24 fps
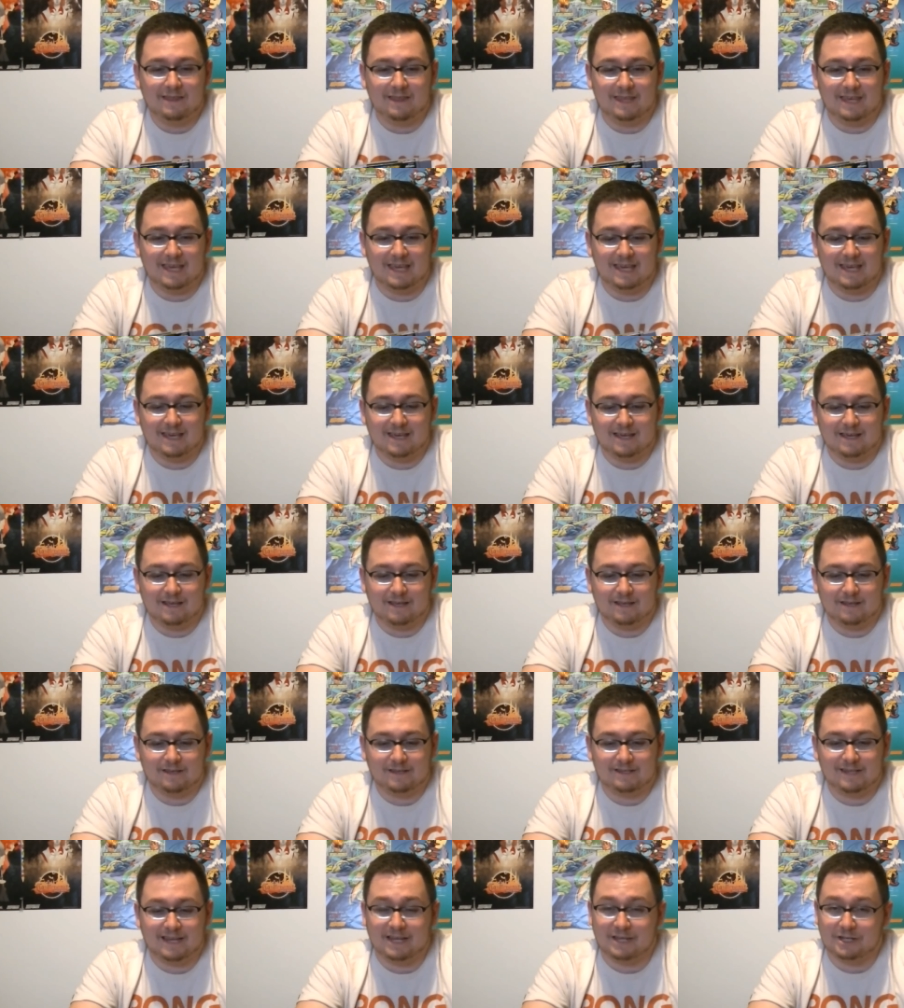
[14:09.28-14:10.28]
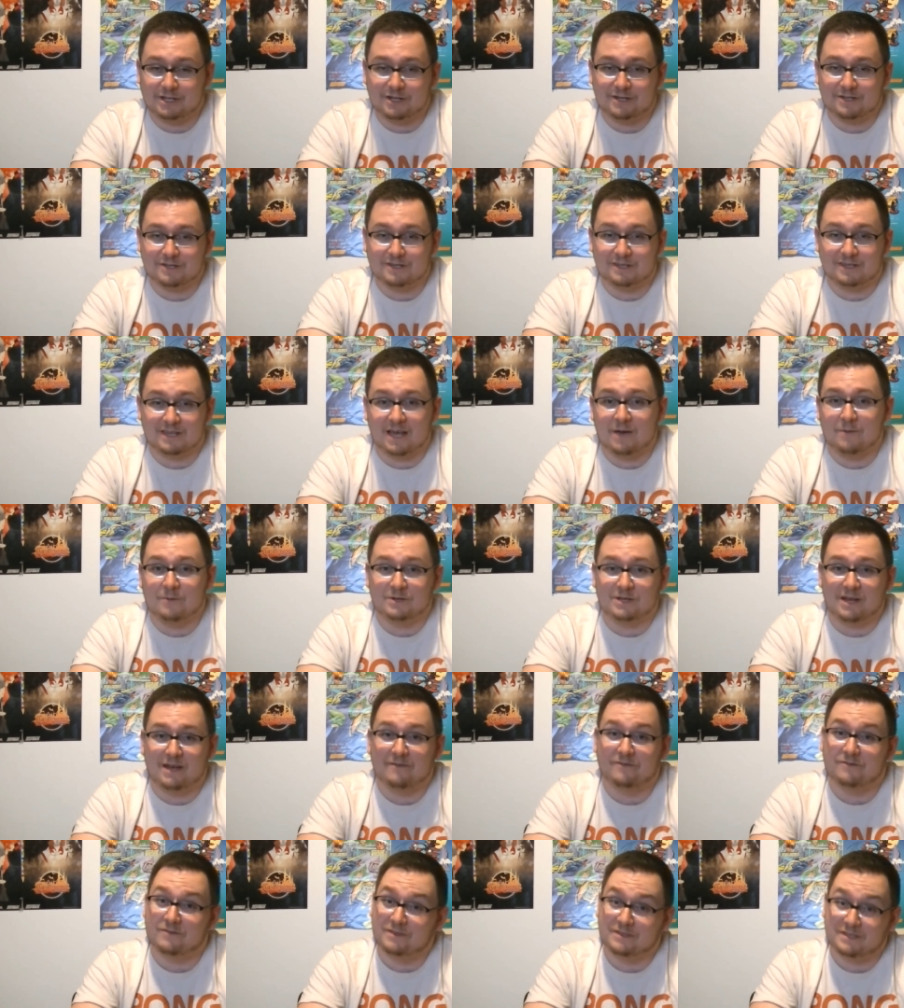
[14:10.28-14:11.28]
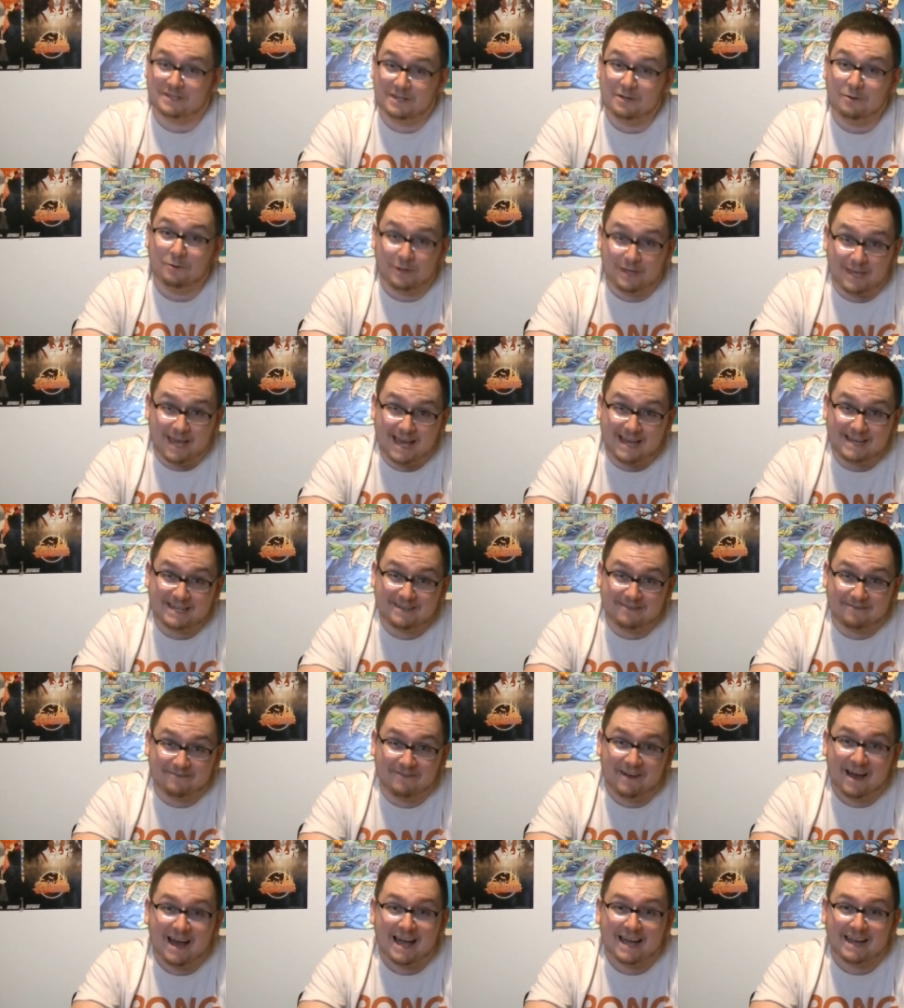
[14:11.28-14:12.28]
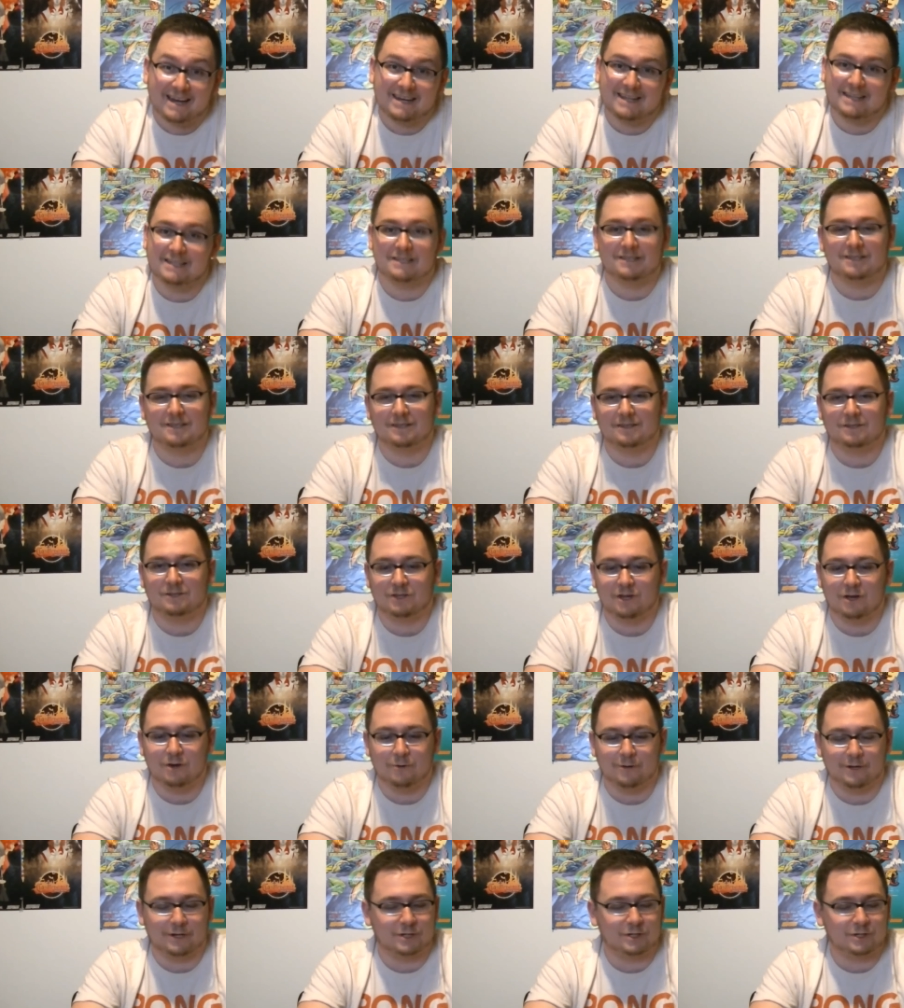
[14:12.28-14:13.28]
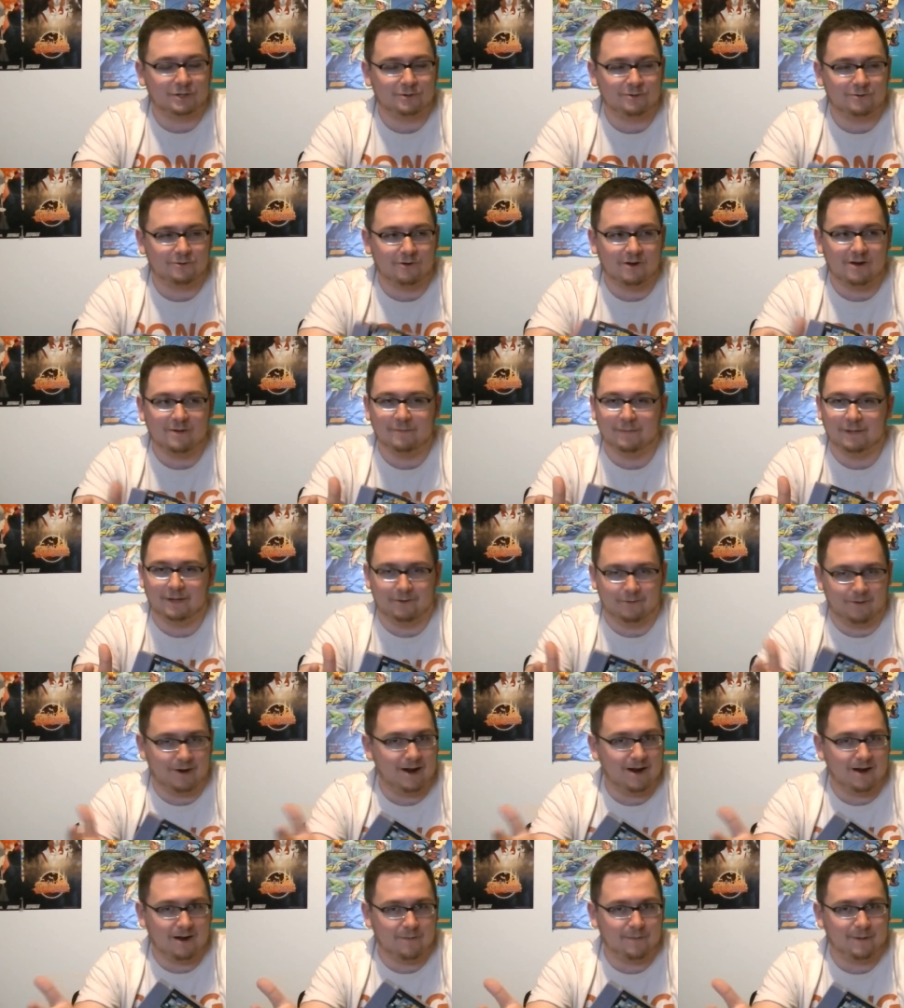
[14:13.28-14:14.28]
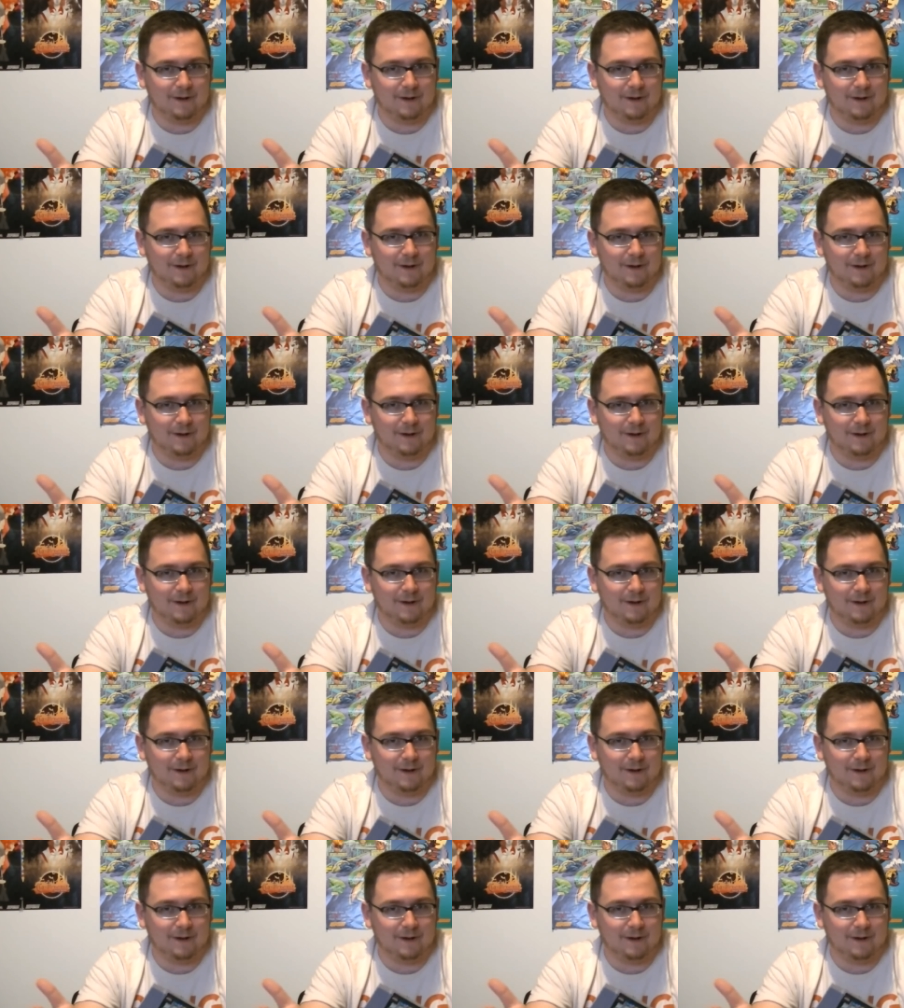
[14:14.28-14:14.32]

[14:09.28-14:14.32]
The Sega Genesis game, which I've still yet to find, it's so extremely rare.